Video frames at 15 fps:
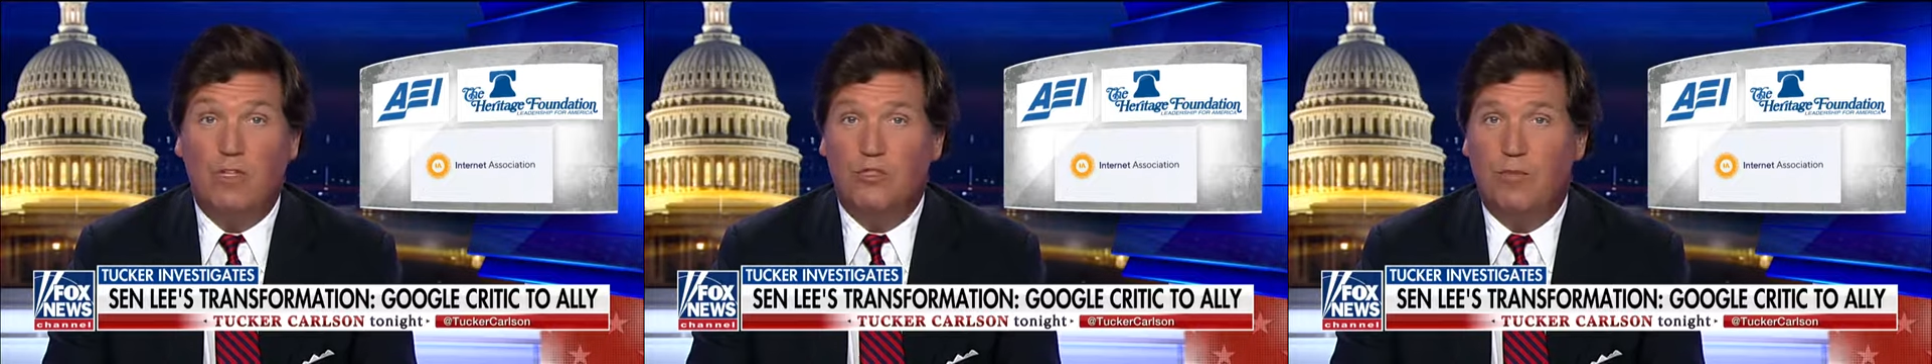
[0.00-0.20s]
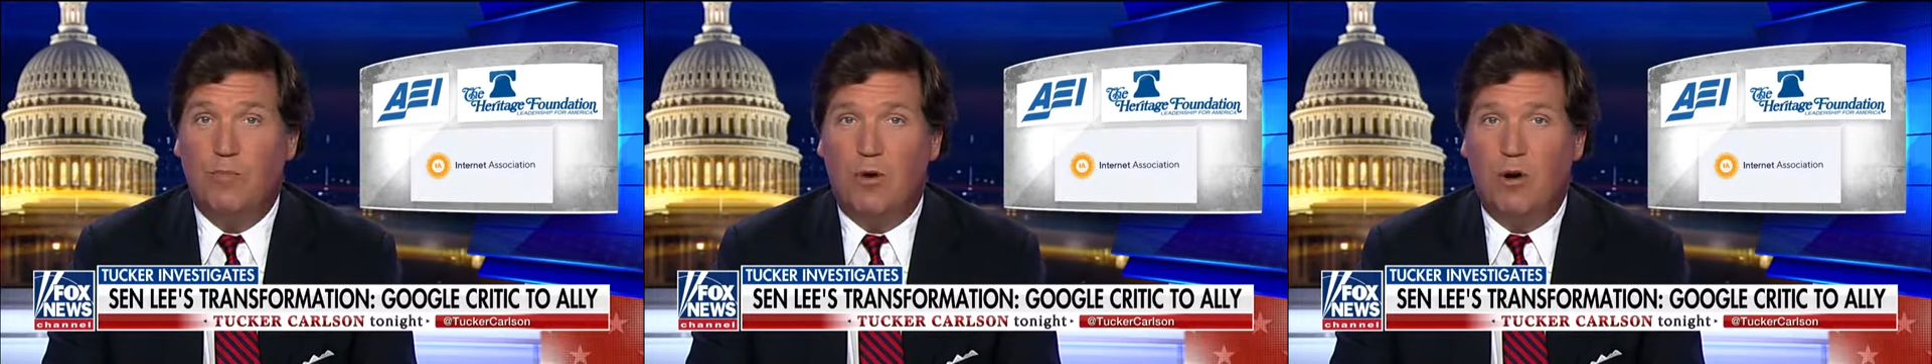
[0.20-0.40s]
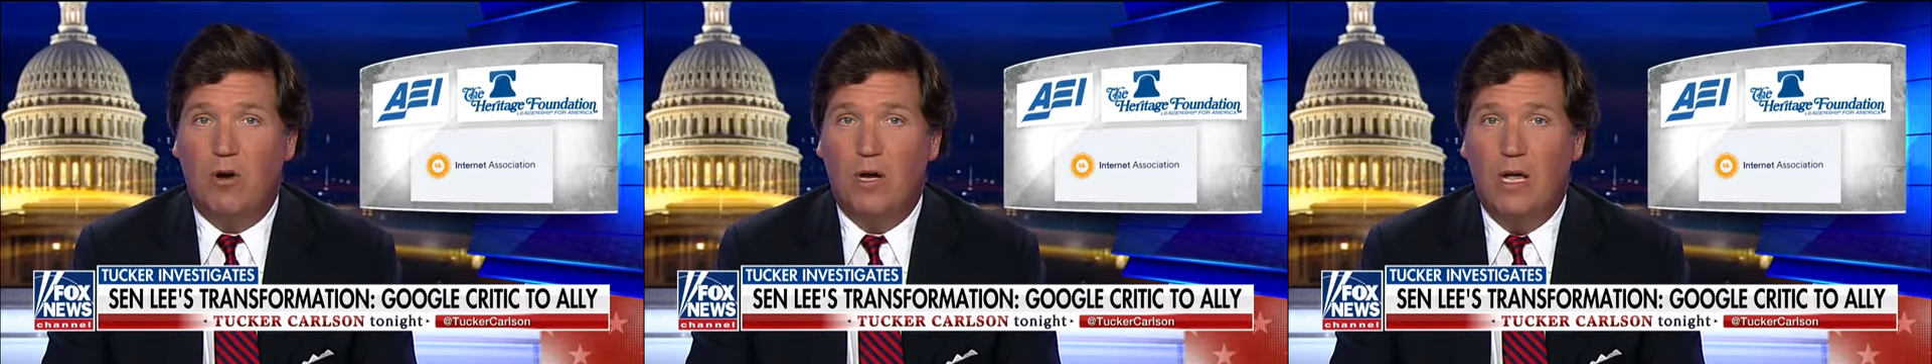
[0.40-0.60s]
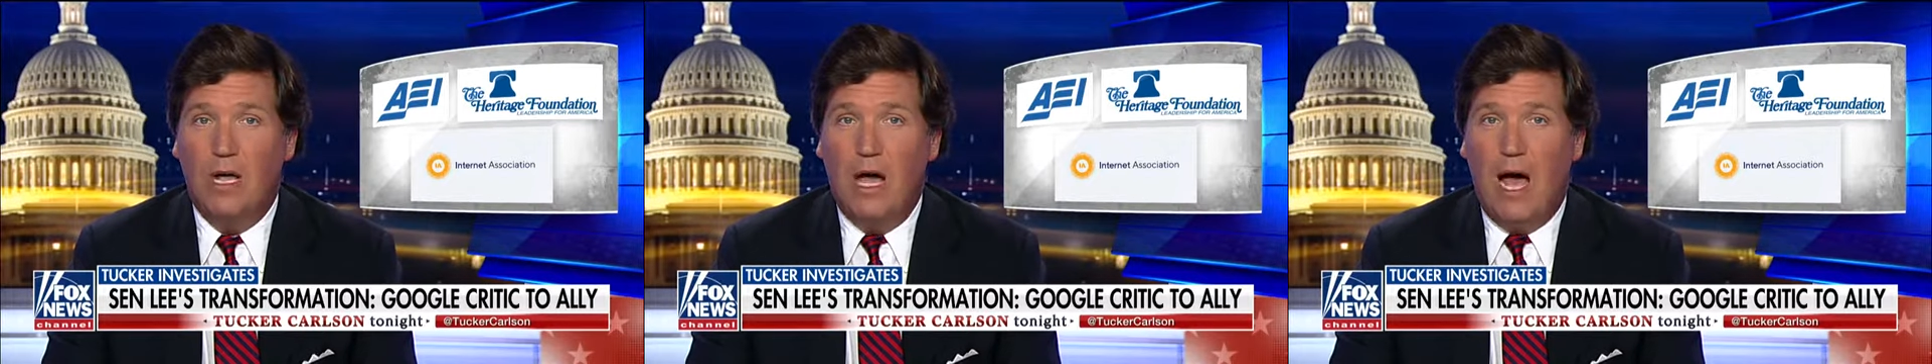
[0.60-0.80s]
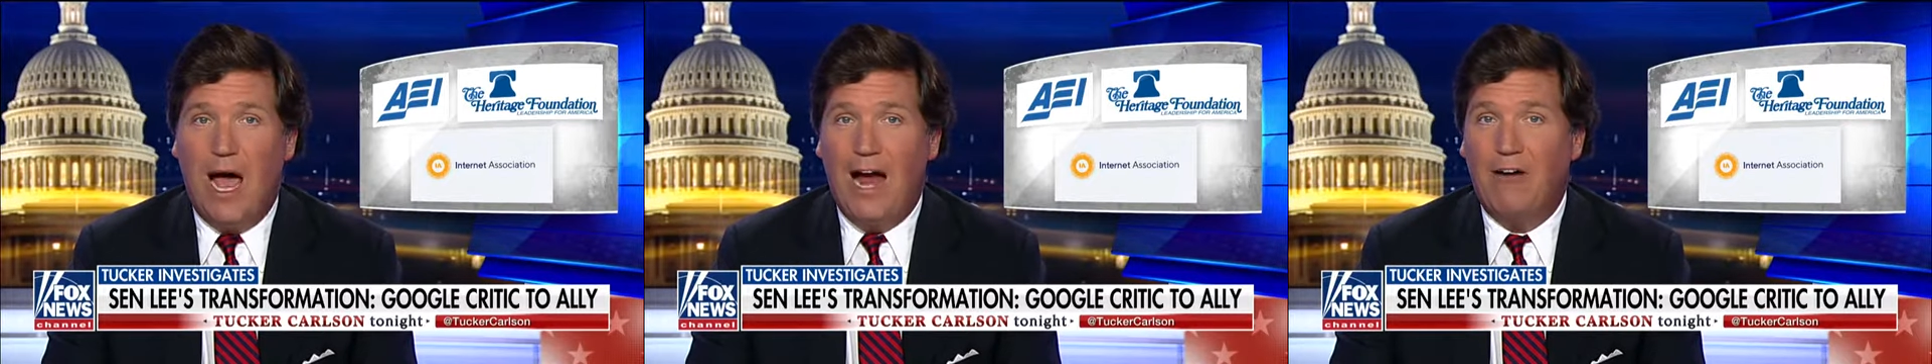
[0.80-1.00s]
is a part,
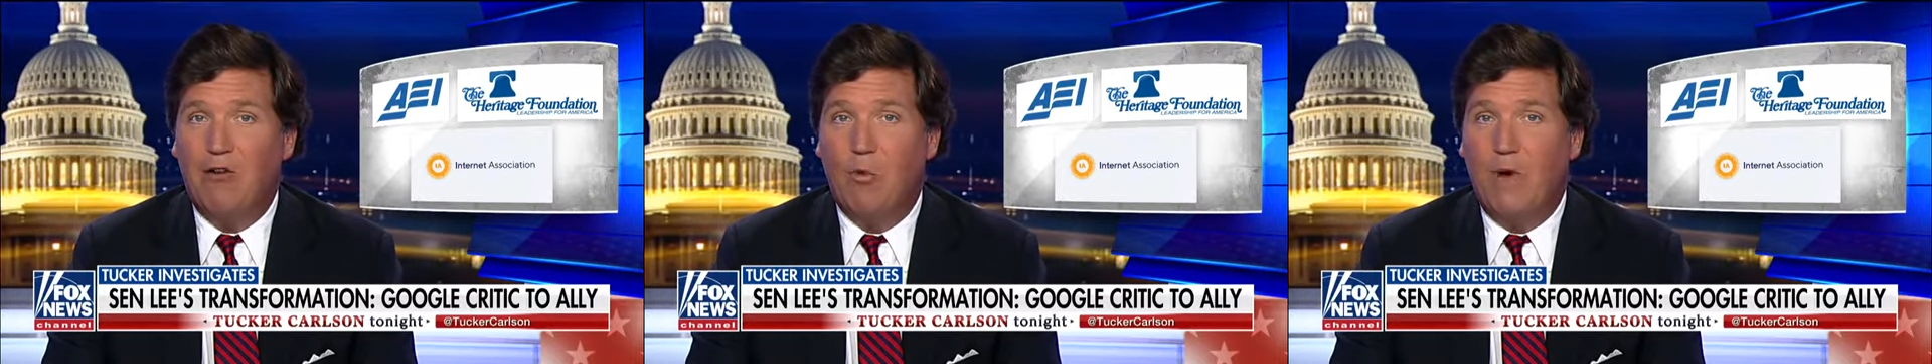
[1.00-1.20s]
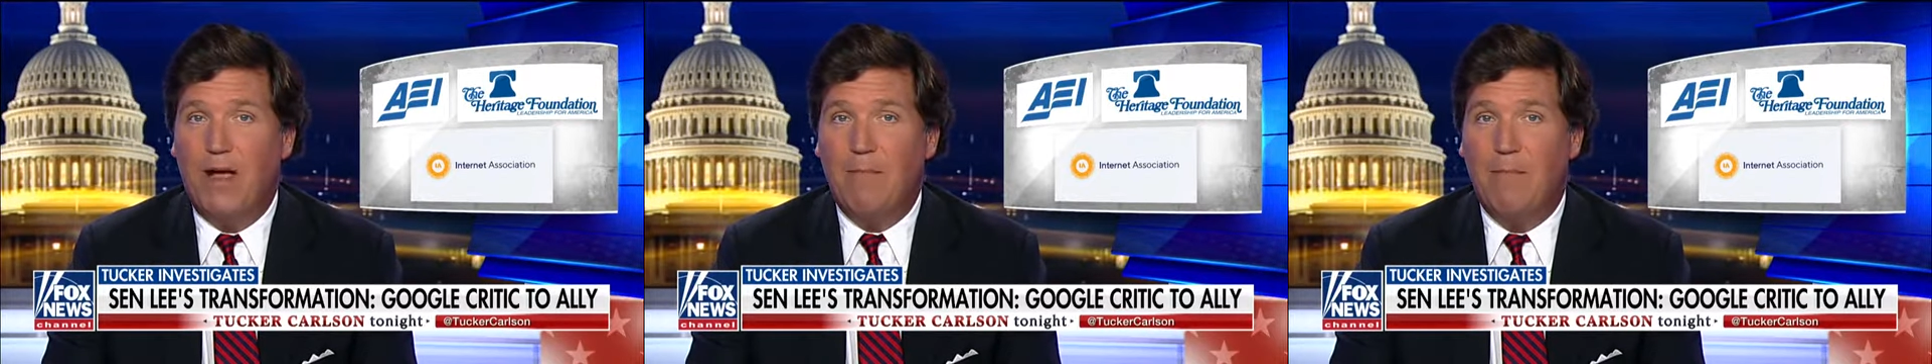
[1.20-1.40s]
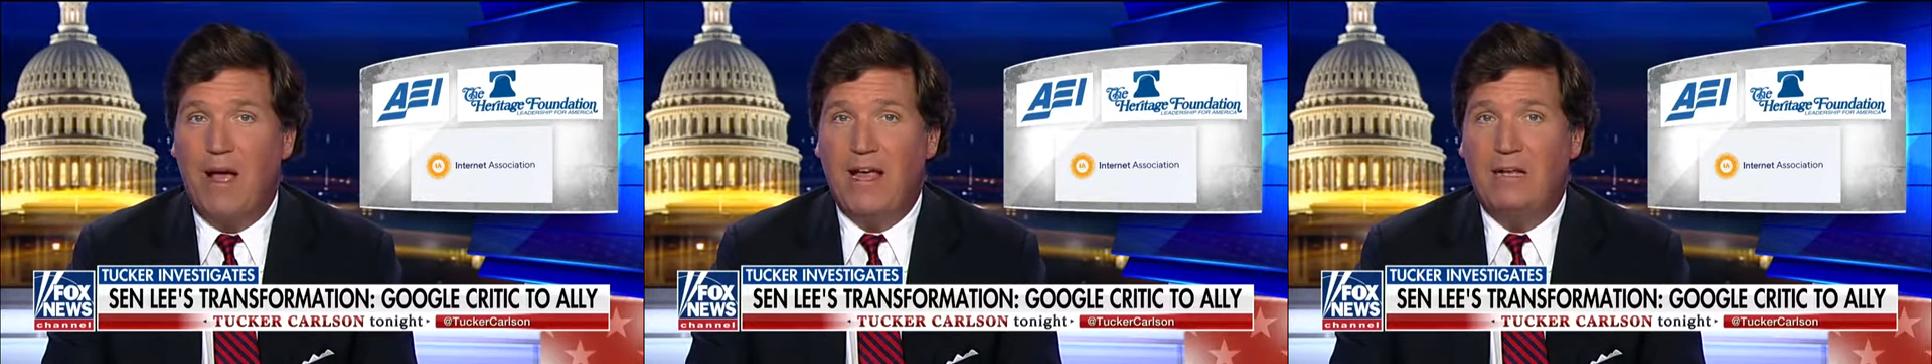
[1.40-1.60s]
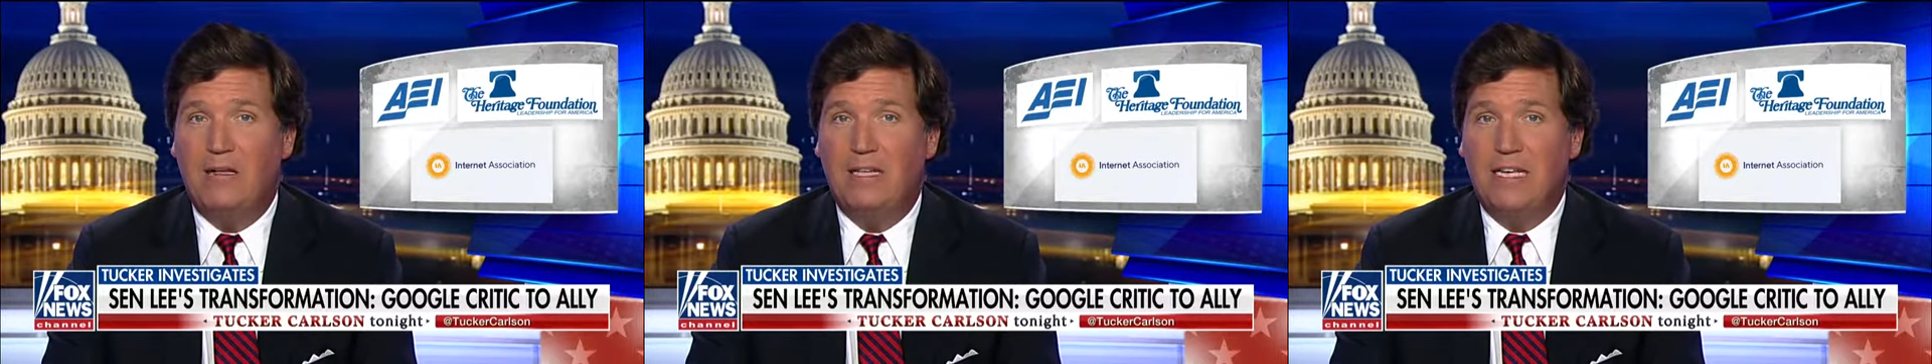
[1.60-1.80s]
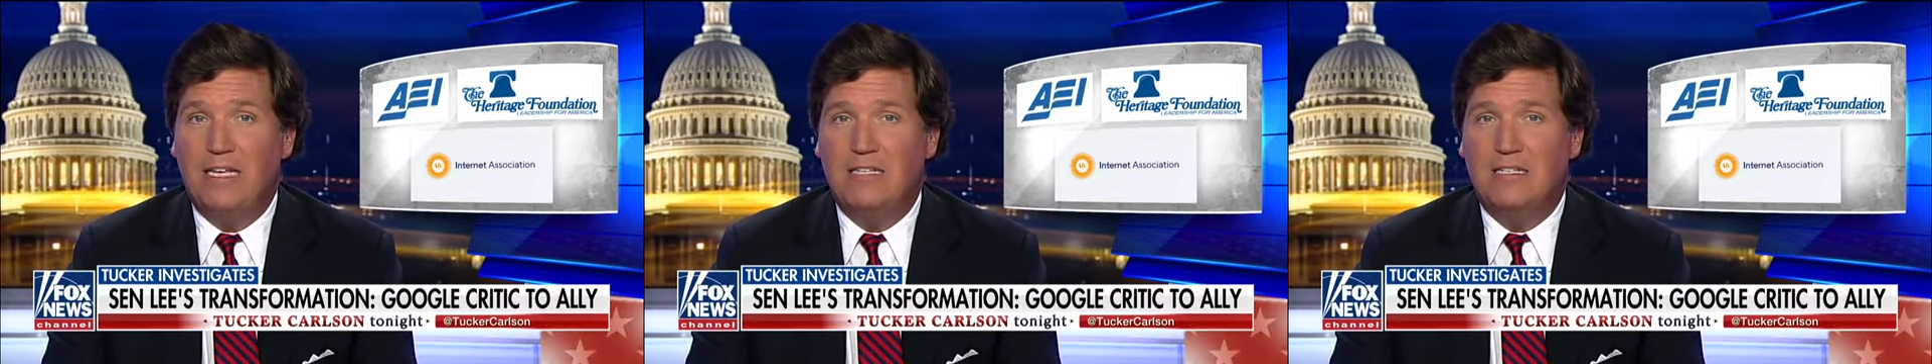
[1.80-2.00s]
hired away Mike
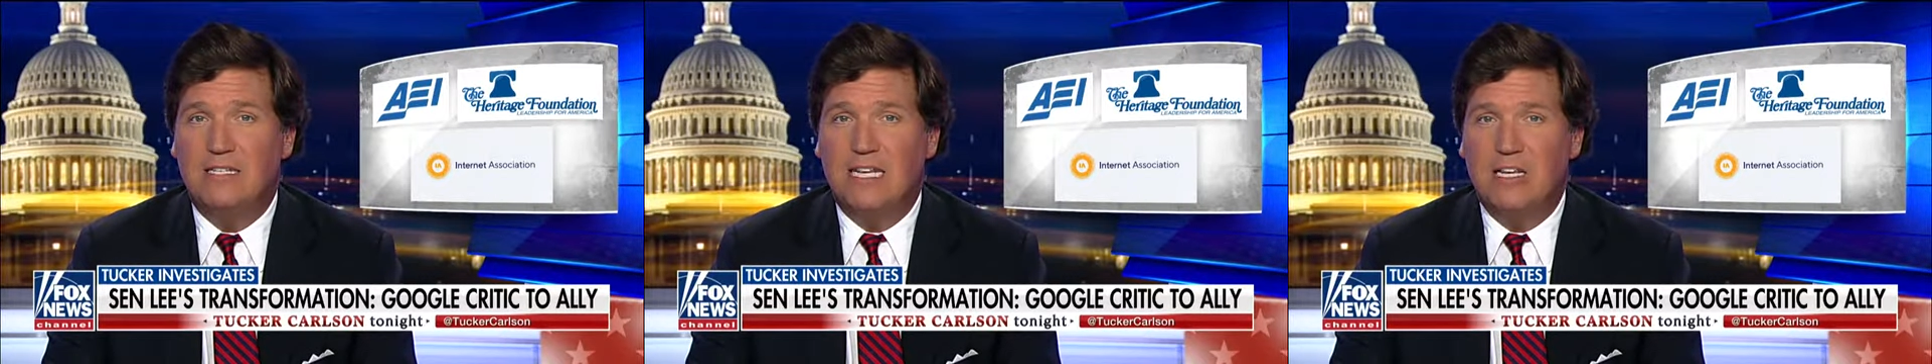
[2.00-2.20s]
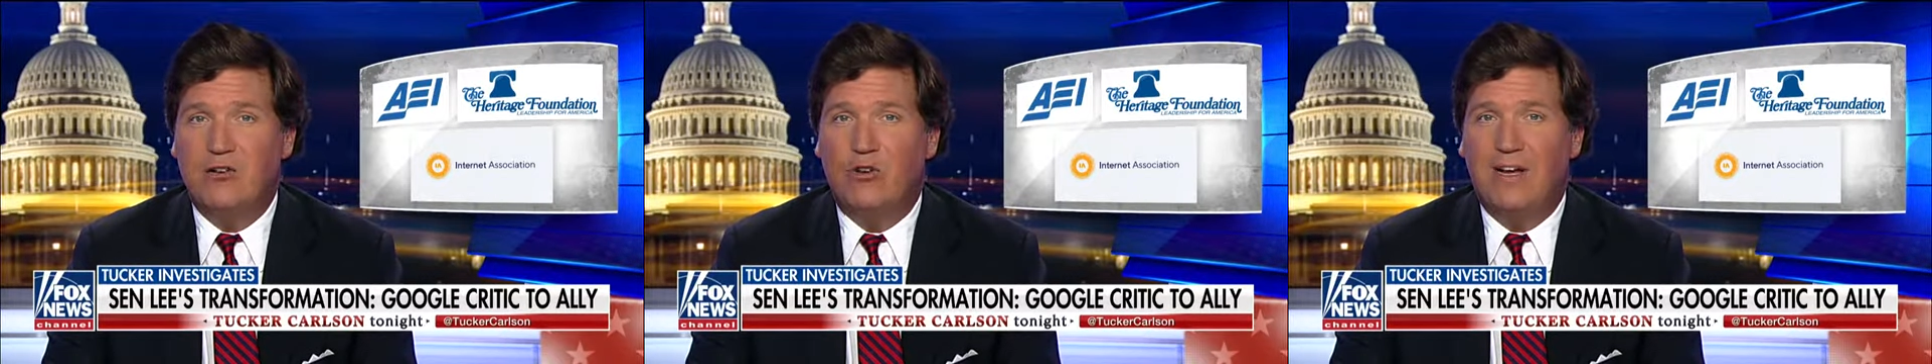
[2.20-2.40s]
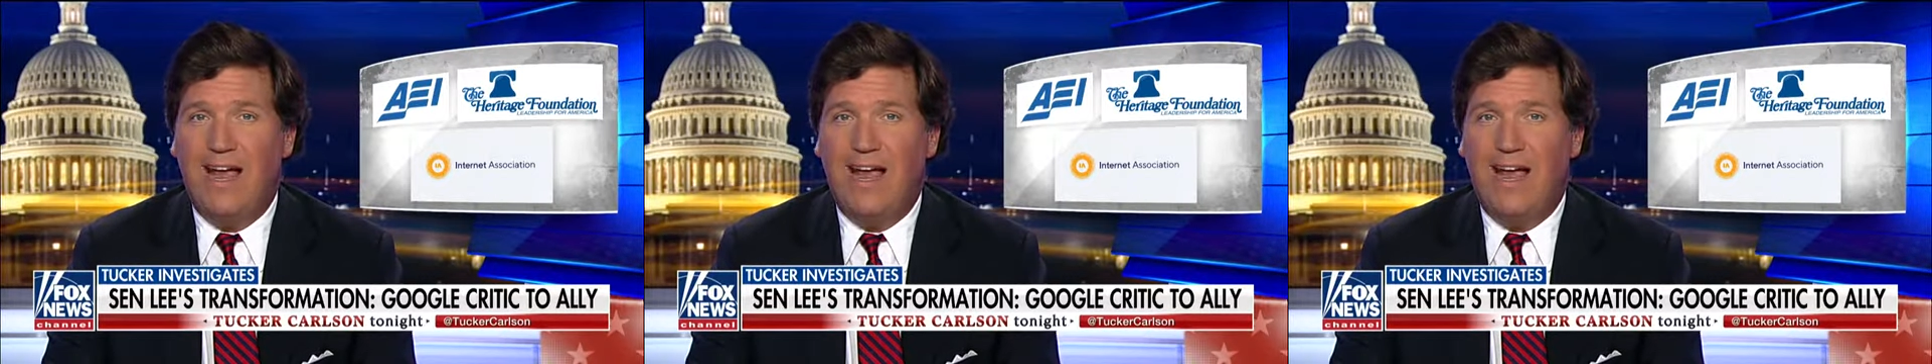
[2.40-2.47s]
Lee's senior